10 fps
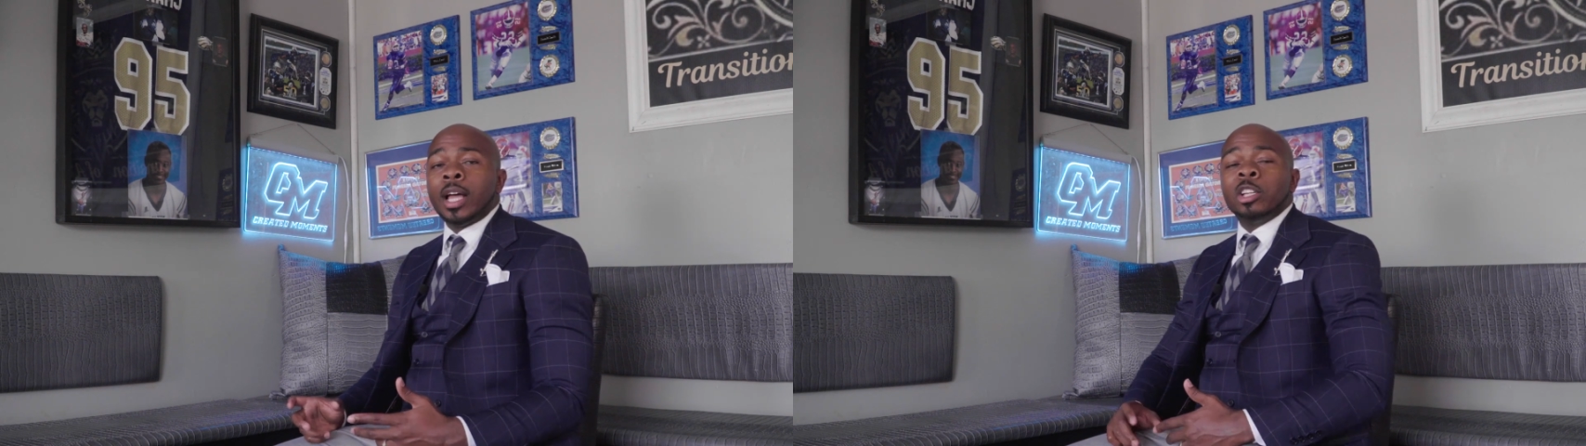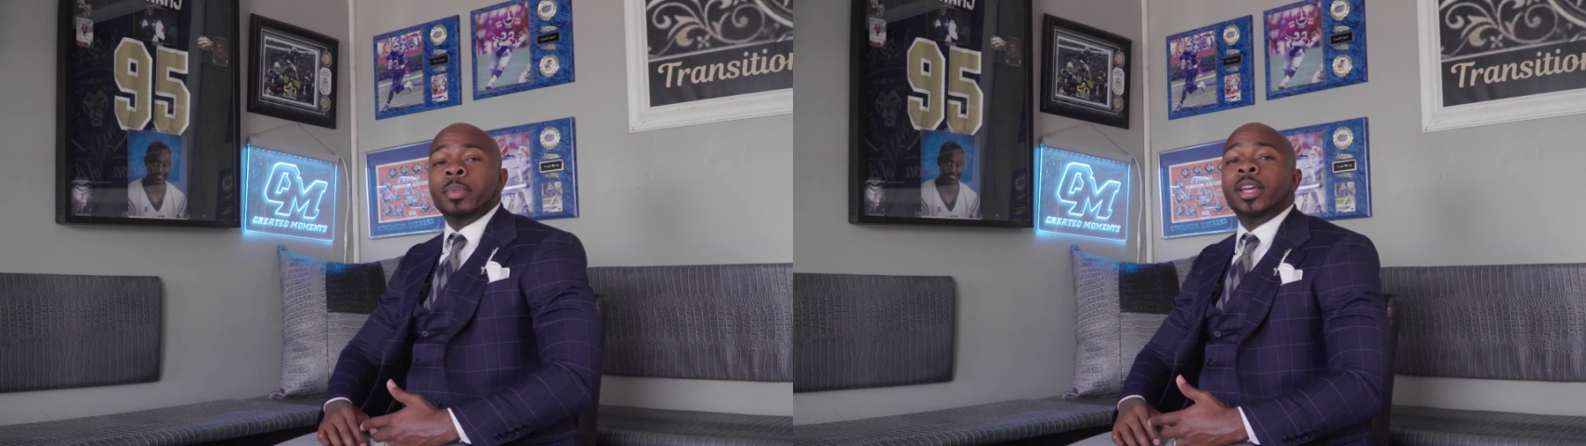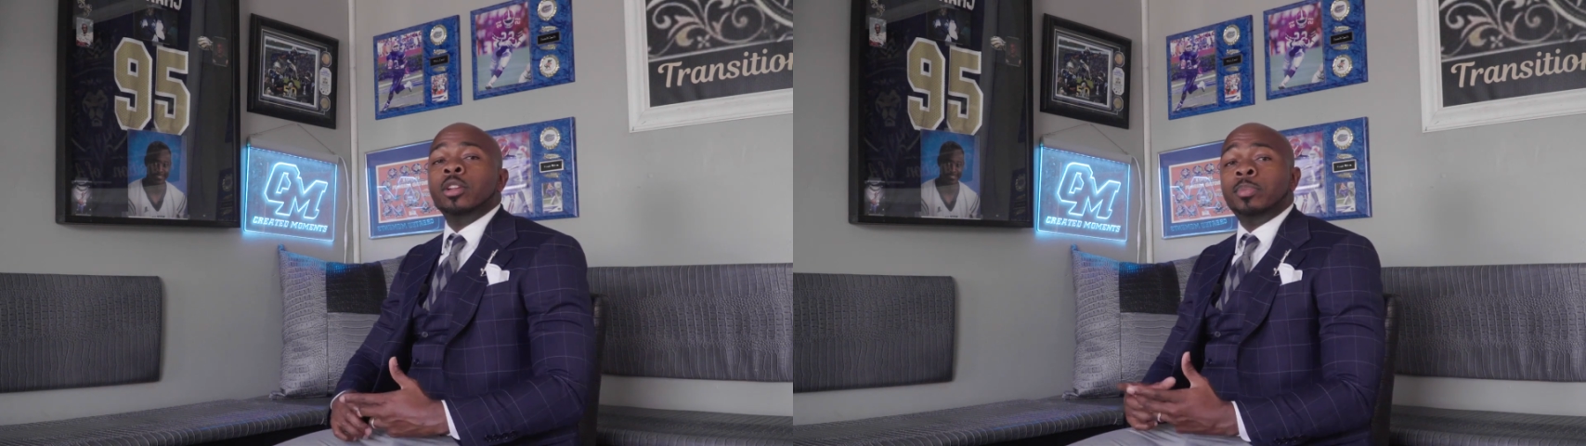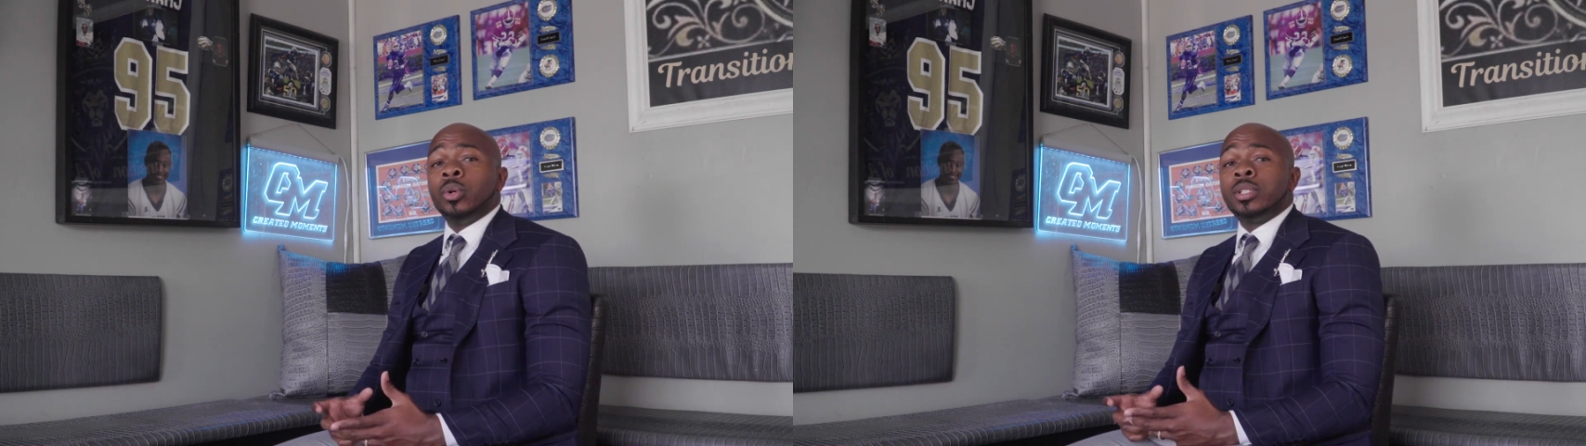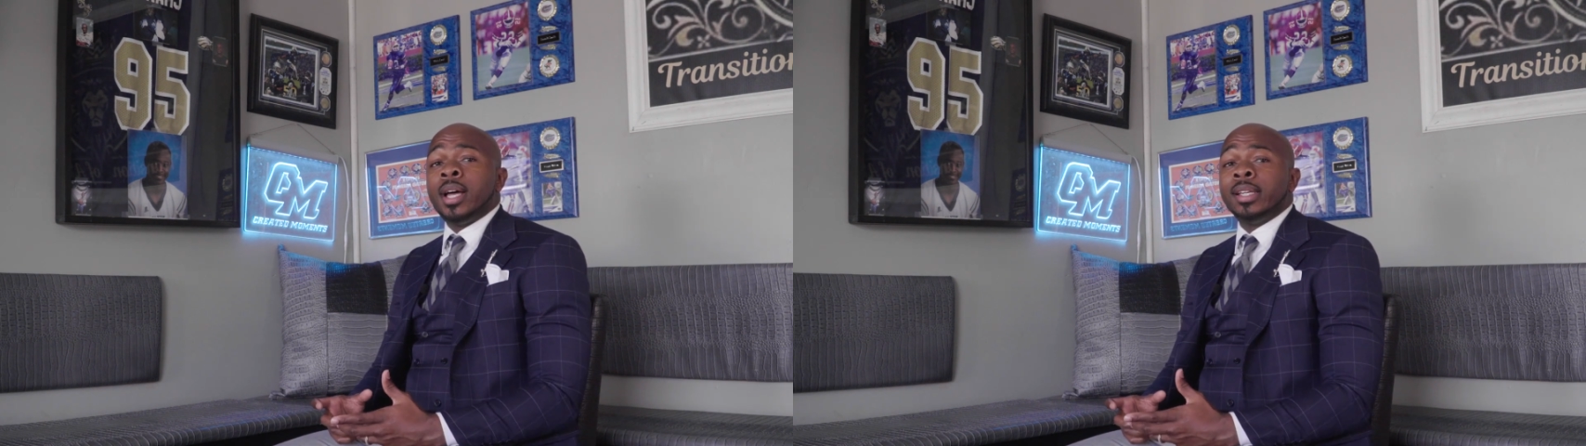I was making the
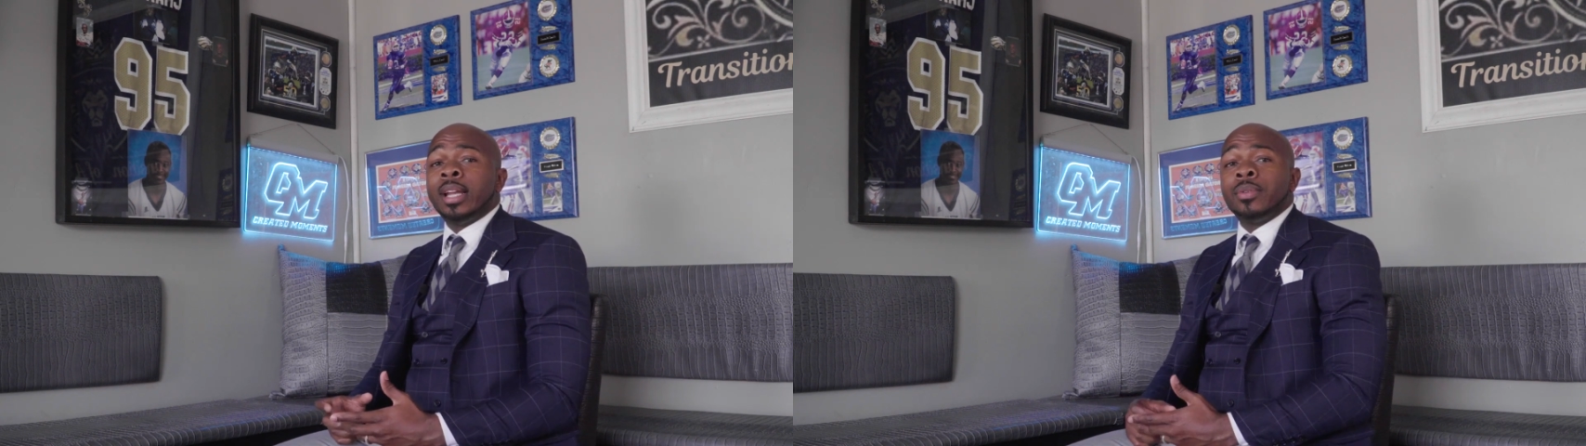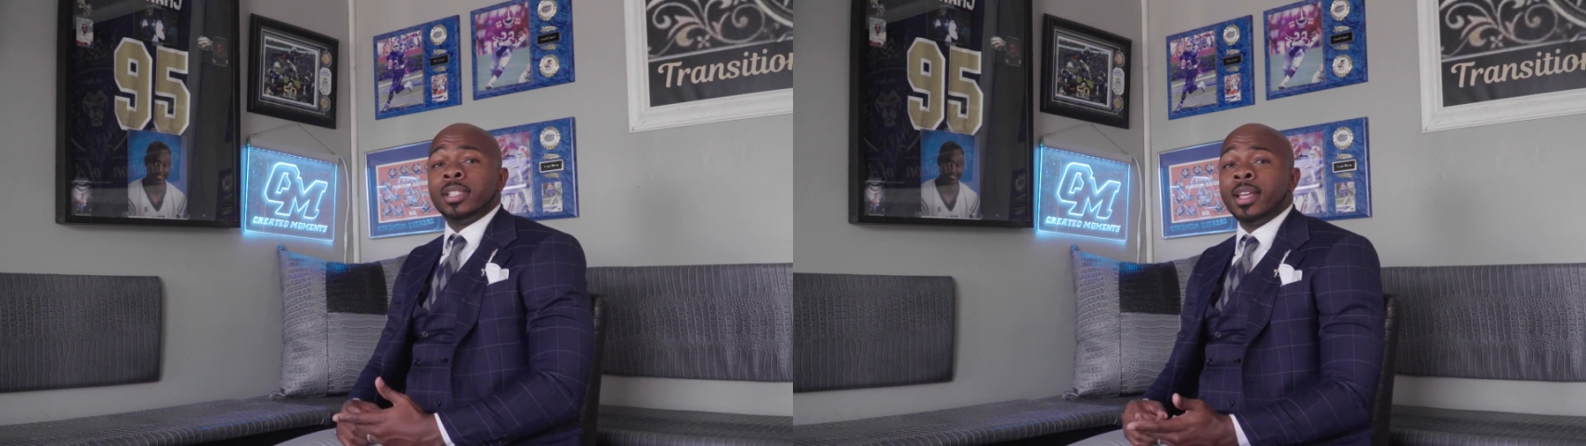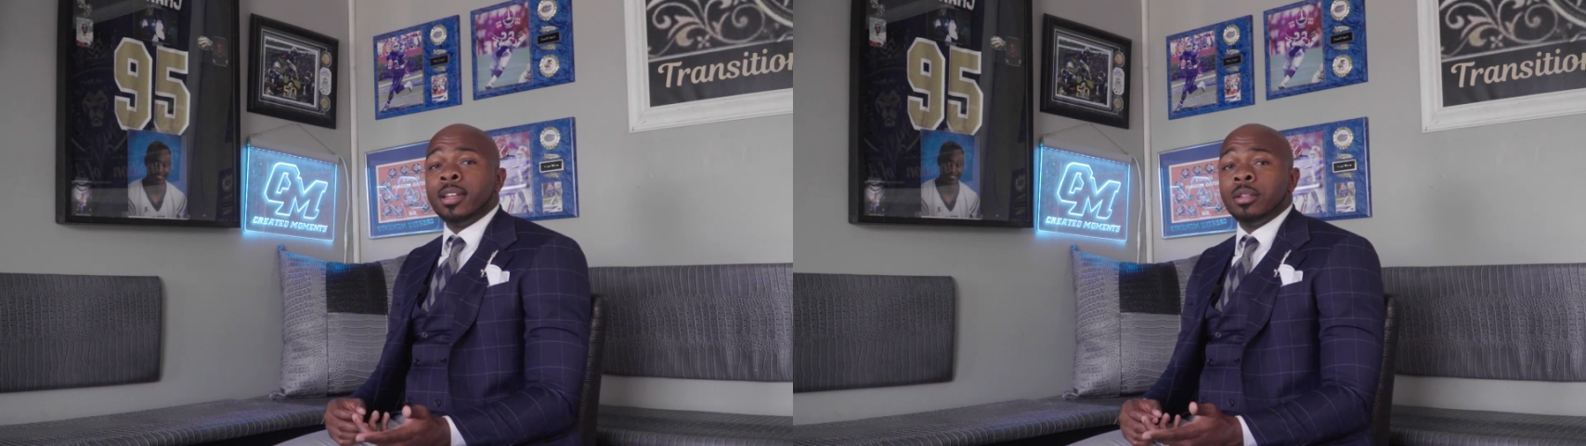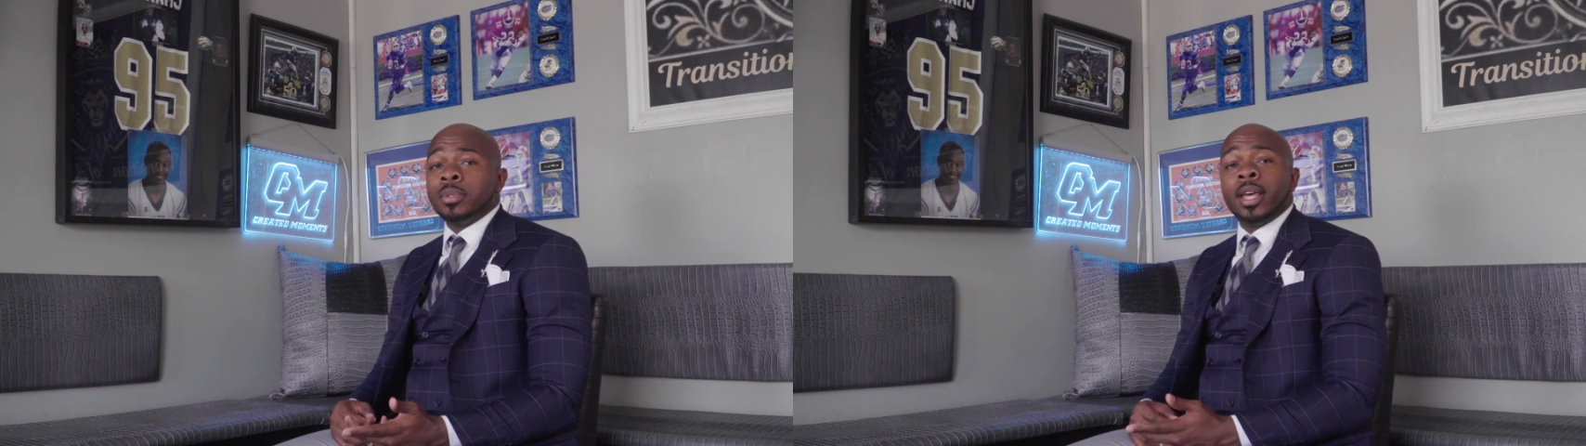bow ties and I was selling them to